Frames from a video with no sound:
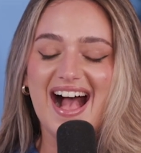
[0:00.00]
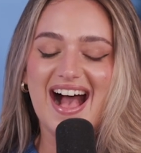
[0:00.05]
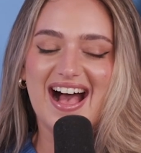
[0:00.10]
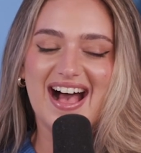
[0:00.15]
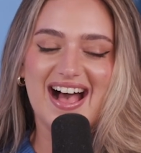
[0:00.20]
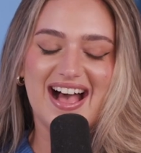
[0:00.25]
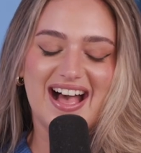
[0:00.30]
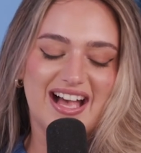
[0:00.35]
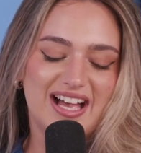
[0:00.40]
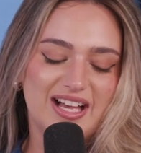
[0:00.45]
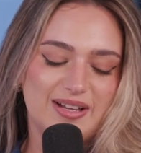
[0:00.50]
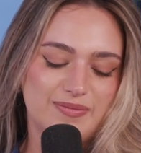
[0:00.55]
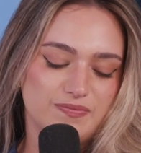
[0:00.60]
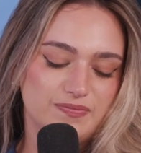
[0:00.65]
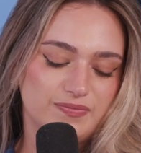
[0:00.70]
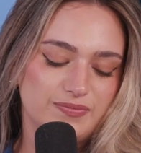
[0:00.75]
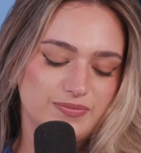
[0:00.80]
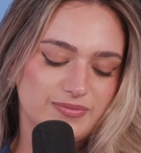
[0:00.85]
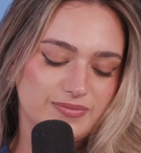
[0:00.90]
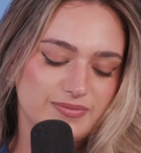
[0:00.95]

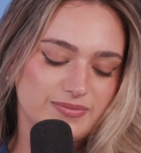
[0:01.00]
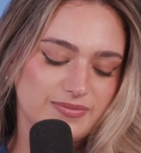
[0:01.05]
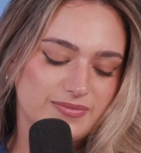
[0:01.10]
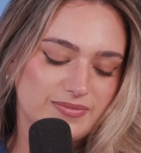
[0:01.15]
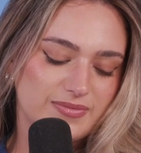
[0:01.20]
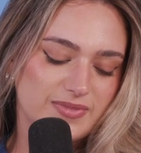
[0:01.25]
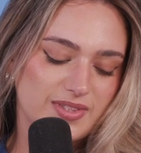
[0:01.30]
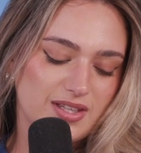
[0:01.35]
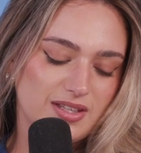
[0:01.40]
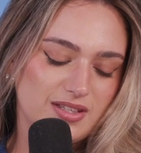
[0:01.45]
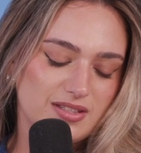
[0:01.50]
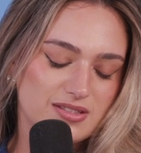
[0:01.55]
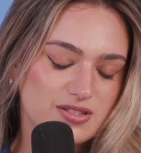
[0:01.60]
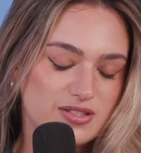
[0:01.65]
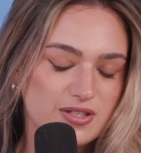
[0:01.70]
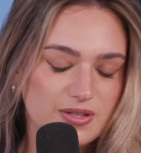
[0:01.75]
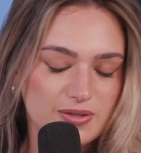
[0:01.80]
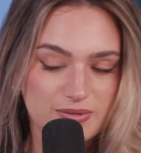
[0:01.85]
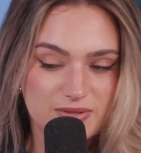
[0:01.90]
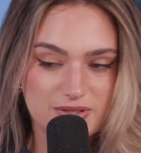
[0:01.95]
um,
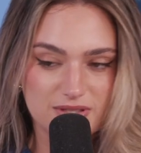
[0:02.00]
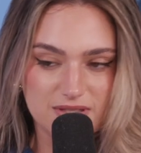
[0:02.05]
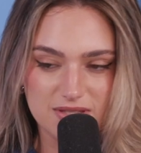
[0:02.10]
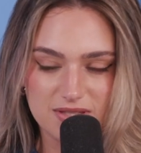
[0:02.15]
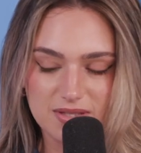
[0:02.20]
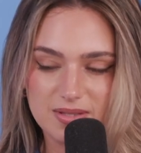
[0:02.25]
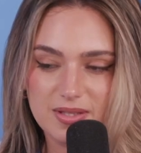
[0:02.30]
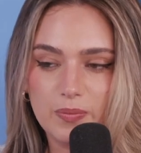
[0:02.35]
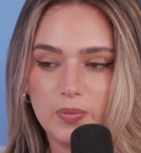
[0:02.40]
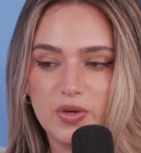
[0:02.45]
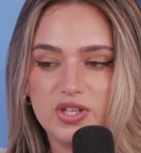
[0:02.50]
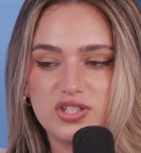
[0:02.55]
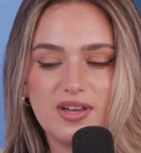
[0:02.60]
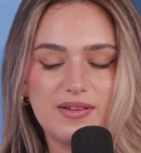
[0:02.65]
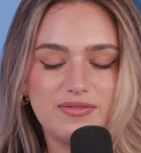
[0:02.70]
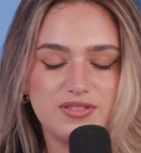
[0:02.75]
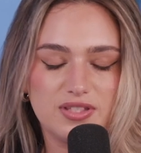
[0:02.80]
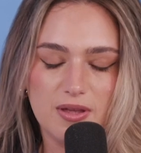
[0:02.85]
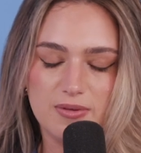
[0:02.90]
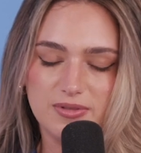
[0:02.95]
Suits, which
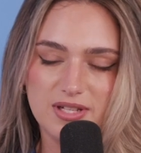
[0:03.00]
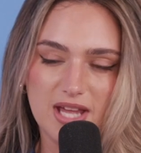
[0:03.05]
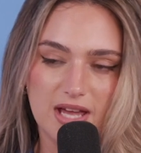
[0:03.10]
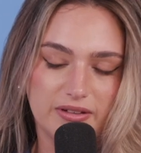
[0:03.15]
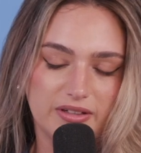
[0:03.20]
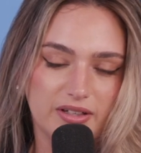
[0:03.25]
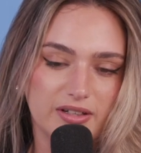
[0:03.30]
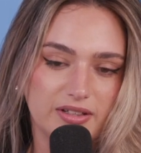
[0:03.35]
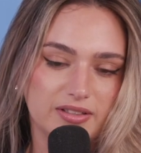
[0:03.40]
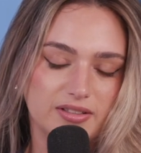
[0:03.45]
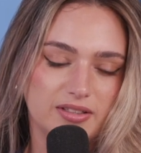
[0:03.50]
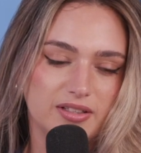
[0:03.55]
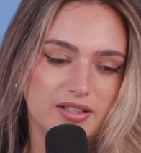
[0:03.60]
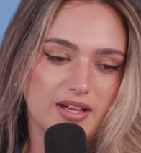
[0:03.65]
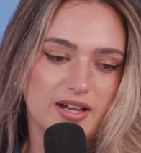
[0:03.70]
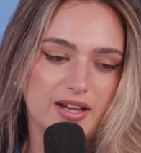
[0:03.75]
I've slowed down on,